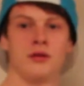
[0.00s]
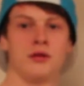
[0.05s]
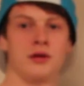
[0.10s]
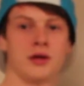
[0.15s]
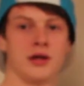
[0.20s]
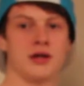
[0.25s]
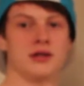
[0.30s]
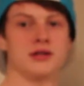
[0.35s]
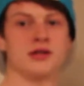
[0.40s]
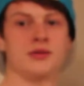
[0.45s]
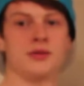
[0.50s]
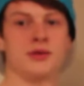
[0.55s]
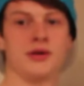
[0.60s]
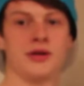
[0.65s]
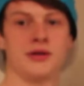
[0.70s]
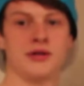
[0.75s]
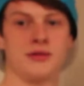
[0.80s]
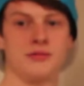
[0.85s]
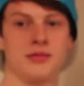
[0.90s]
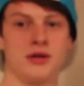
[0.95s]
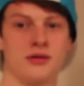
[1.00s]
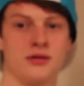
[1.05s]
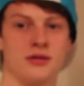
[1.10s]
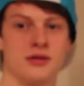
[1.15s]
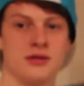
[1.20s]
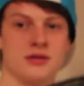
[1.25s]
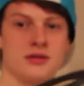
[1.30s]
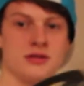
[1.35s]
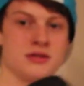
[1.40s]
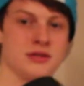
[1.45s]
Okay, so we've got the dumbbell.
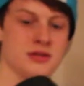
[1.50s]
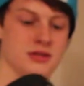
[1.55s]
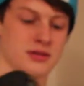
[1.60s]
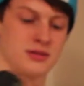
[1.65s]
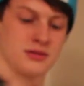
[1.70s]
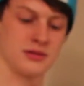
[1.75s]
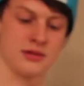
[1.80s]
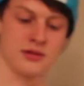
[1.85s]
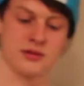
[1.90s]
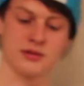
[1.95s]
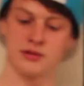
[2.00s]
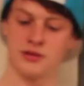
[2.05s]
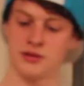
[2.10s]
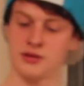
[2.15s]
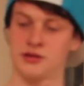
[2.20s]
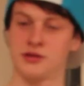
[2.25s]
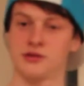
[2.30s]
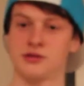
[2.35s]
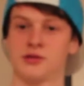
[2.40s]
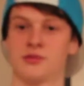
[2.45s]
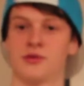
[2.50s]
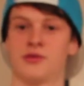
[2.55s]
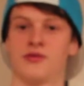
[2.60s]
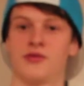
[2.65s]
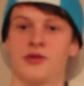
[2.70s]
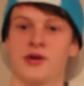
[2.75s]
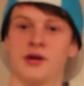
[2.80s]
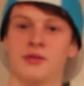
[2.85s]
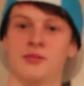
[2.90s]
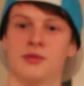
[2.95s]
So this looks a bit
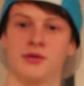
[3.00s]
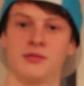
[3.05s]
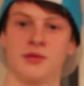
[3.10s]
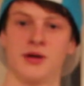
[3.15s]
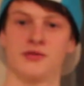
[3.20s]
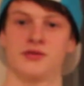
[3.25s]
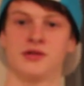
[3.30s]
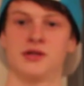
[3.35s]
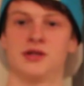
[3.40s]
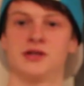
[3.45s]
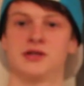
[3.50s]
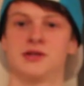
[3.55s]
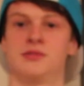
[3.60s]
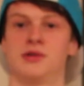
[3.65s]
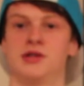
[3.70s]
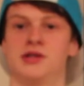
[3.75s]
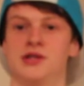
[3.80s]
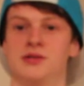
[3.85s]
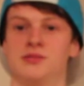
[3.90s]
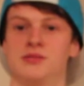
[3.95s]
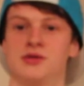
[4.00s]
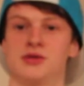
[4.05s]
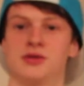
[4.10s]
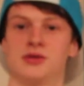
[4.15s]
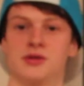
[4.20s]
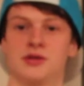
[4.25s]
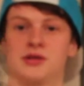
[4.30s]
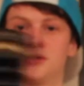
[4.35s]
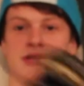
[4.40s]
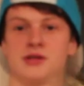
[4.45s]
funny, but you may have seen this in my gym
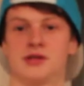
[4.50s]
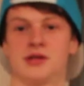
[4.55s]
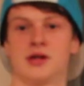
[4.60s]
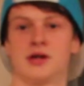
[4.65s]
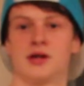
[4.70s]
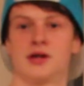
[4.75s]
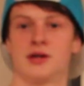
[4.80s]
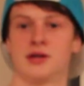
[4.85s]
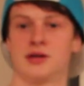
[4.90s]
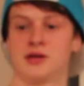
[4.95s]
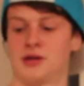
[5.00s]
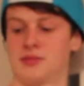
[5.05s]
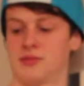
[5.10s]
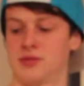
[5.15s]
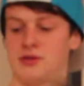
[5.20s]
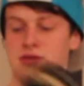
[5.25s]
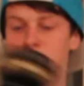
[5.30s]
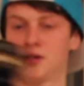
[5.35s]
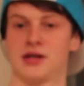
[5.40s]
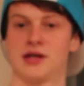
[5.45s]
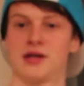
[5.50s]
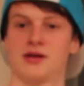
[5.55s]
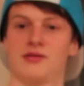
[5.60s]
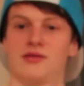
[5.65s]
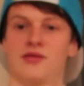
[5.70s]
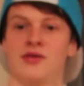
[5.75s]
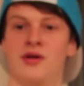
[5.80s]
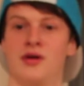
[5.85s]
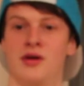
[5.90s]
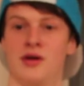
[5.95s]
tour. This is the dumbbells I
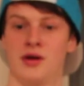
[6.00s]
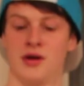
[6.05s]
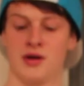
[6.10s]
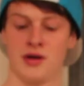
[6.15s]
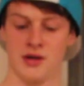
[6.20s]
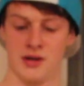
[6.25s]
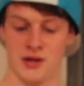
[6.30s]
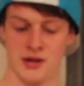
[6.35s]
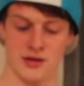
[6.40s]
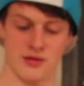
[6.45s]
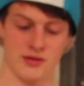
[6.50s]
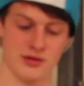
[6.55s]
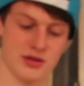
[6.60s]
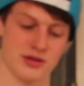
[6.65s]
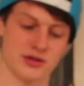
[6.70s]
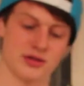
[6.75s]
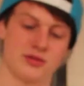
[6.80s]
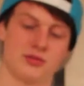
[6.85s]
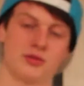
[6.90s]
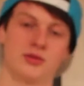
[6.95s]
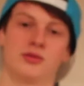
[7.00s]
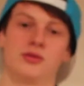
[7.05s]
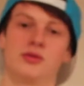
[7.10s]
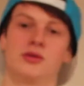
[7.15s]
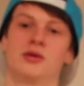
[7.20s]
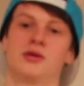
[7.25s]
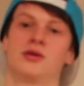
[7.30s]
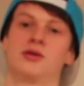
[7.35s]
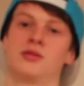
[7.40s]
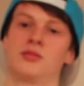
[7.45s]
have. They're adjustable,
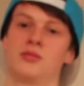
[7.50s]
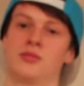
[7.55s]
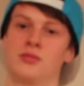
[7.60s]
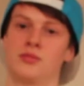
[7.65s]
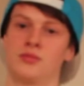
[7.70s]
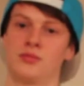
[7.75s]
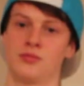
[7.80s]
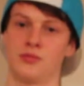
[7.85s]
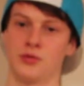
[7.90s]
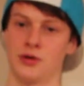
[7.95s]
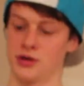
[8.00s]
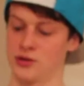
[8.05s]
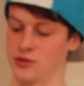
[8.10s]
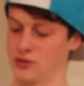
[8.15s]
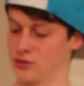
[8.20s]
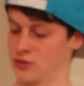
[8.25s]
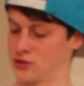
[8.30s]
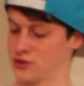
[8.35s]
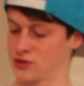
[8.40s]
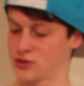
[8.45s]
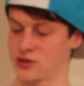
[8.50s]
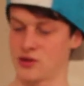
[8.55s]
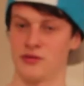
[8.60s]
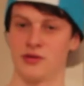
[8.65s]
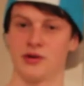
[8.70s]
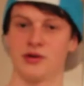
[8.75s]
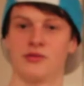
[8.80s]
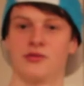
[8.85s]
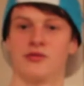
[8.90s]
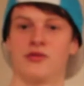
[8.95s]
pretty cool. It's
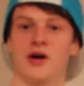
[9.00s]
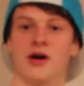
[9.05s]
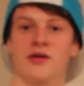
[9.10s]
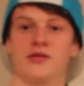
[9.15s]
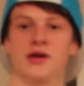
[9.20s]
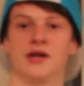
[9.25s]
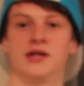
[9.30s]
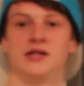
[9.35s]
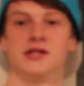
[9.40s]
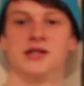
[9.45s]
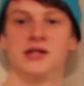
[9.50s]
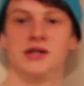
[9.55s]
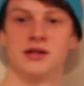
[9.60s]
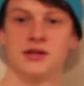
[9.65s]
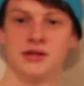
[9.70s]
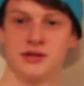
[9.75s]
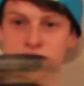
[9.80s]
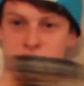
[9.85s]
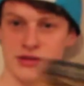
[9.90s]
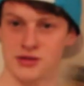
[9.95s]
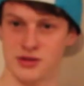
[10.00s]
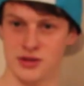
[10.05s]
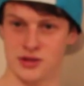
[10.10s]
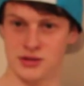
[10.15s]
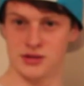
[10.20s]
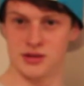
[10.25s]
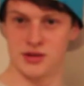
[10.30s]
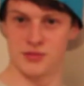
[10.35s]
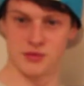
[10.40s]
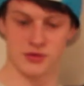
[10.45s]
currently on 5 kg, just
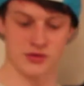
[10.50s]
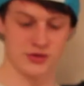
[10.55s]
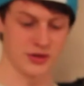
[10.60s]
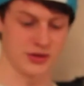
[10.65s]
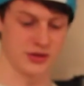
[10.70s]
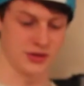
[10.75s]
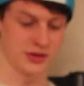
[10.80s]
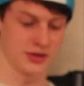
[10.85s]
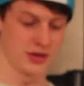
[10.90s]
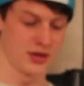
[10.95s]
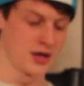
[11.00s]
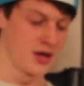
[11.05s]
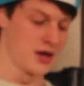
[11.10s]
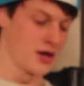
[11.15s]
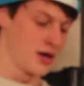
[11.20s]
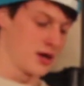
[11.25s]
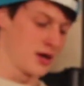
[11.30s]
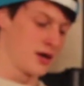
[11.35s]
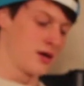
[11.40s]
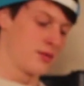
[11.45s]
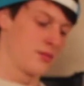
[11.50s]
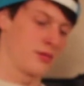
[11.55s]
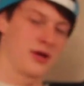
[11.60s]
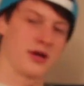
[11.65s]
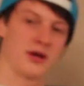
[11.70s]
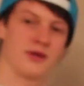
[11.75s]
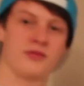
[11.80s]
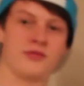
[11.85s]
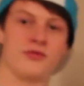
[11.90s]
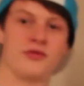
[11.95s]
as a demonstration. But
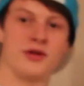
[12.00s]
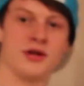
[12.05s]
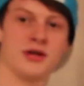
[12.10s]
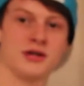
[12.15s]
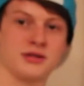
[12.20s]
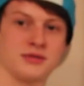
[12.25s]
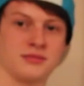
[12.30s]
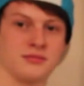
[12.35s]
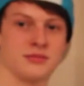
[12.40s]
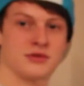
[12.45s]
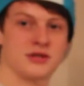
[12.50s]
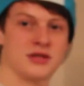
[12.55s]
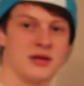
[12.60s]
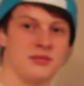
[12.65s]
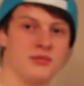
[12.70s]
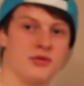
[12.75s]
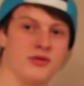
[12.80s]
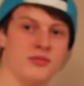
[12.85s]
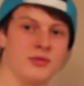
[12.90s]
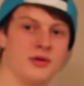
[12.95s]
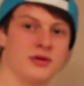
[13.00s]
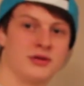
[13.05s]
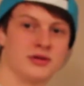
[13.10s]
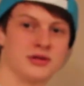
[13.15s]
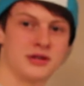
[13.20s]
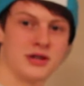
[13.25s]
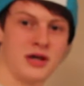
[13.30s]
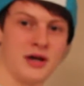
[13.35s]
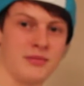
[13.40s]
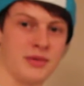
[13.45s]
yeah, for this, same movement,
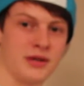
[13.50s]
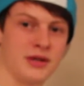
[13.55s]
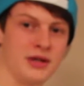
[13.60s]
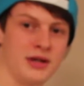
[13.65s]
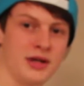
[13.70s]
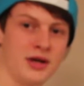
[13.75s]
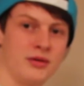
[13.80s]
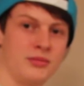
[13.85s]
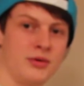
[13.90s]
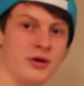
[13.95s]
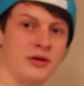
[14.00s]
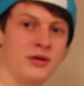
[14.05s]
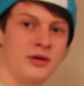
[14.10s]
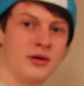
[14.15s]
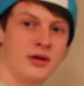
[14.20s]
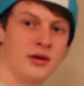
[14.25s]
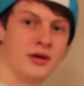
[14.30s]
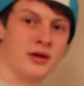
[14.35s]
slight bend in the elbow.